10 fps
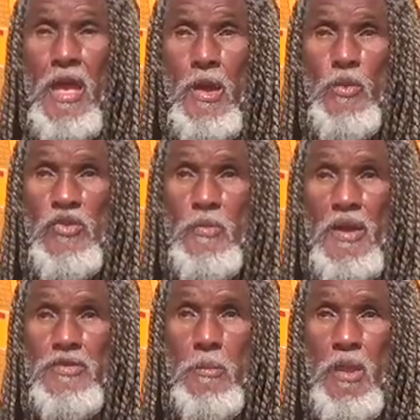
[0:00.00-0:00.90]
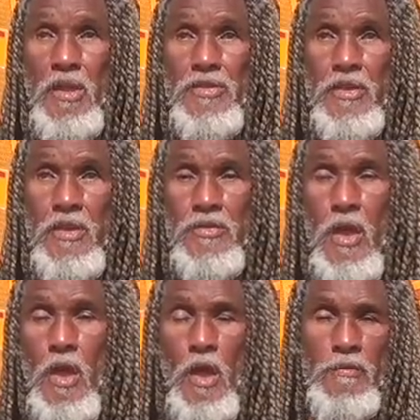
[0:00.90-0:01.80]
and responsibilities
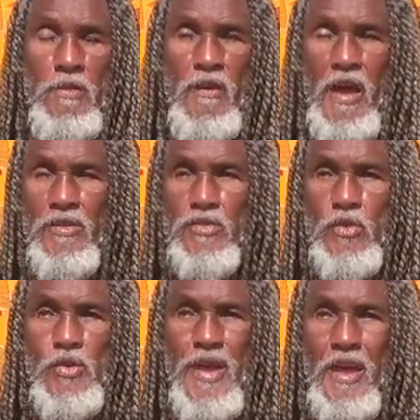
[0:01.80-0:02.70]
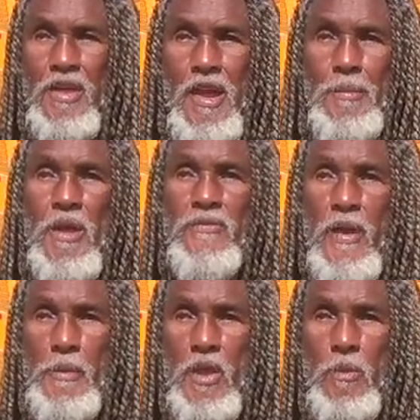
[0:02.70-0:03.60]
of divine social, economic,
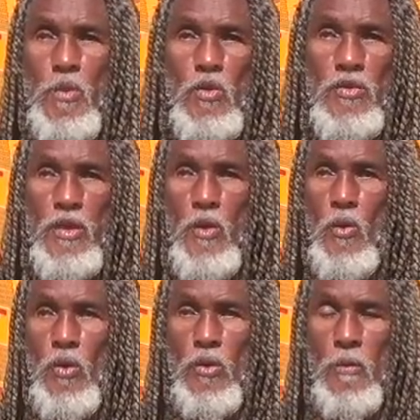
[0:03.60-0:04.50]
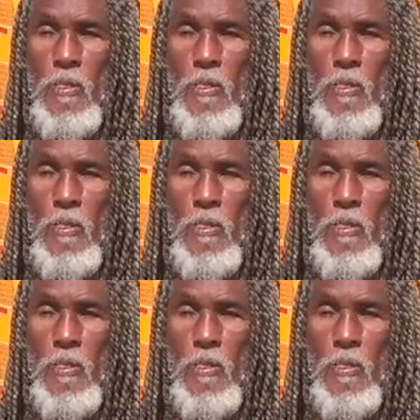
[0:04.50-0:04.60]
family, community order